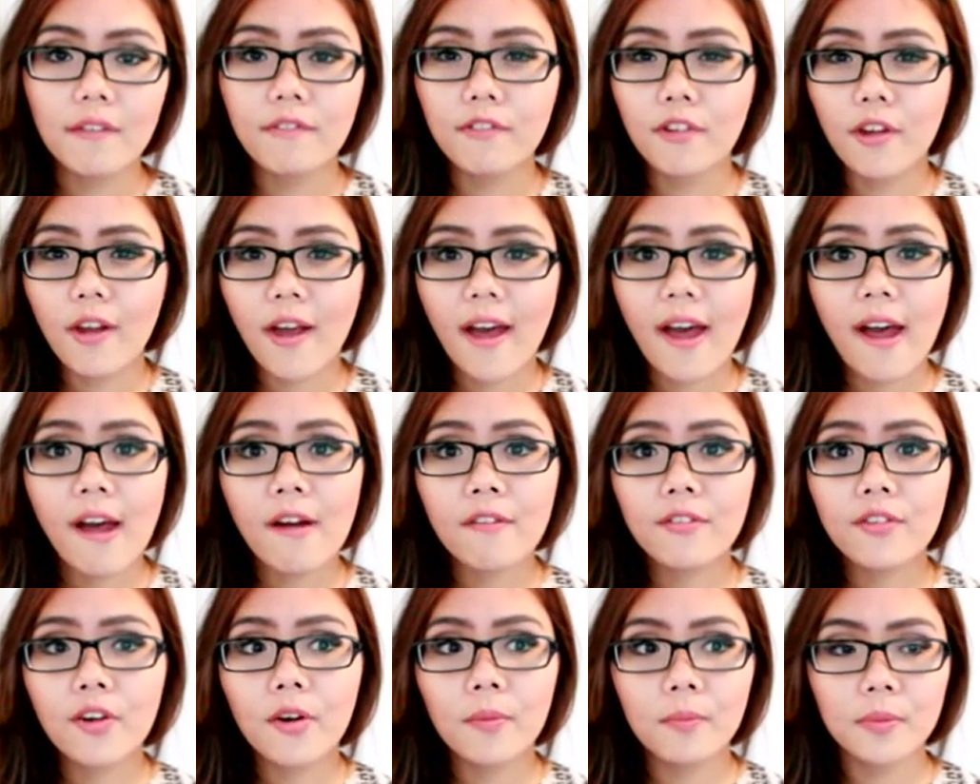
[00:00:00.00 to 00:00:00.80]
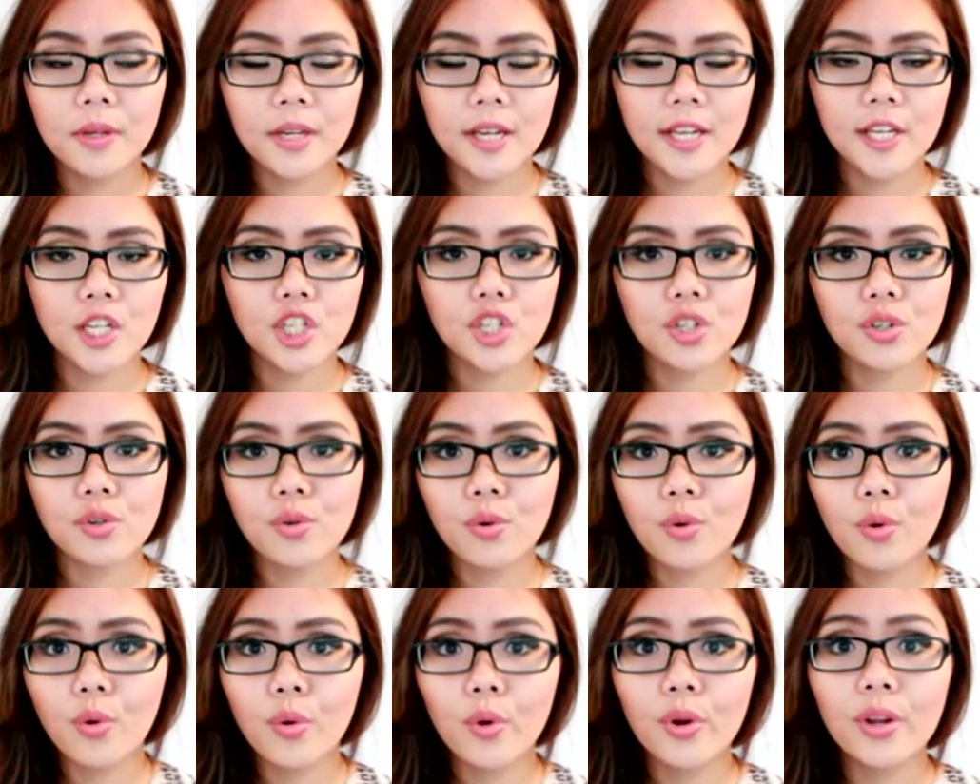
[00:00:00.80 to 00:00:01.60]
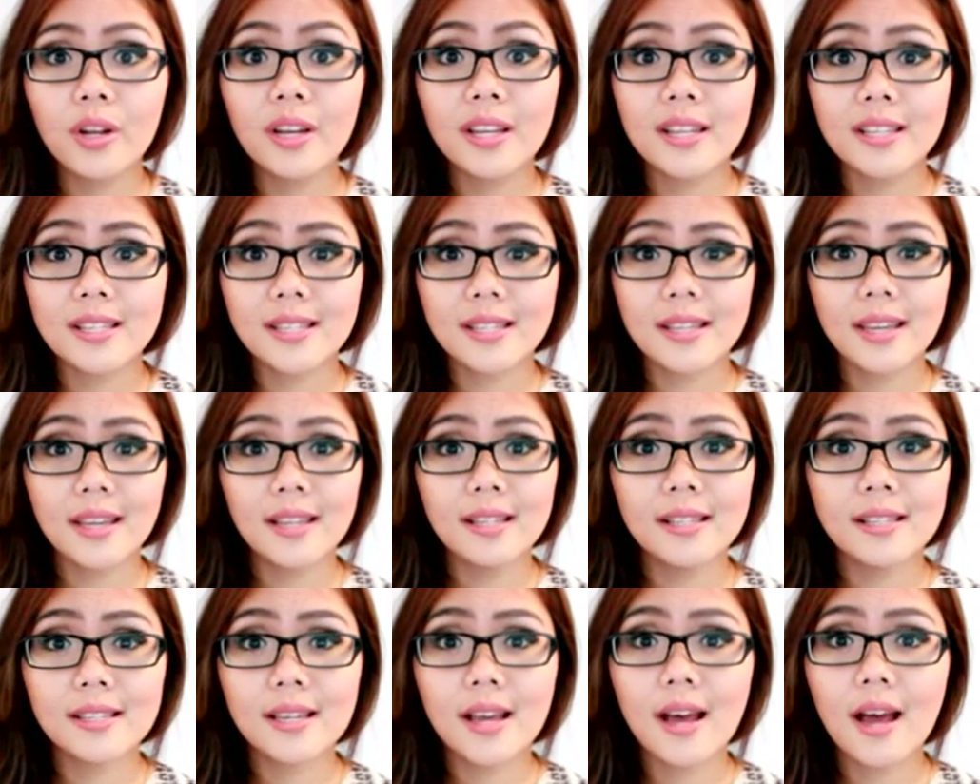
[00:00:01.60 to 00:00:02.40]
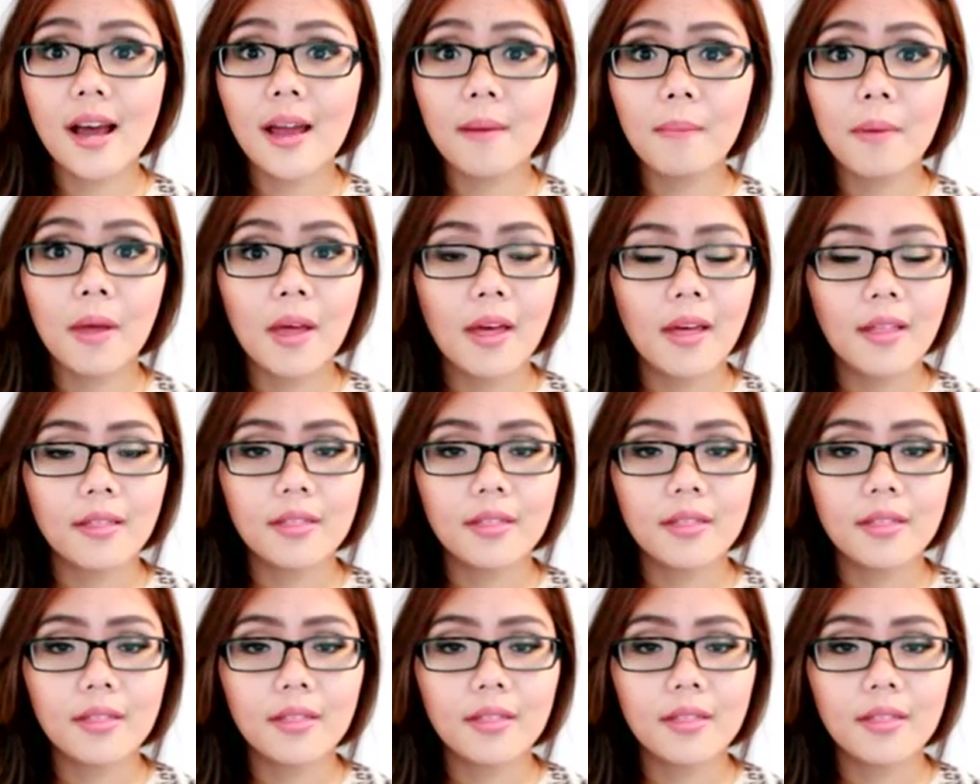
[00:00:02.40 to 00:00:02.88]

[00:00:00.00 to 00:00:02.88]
If you have combination or oily skin type,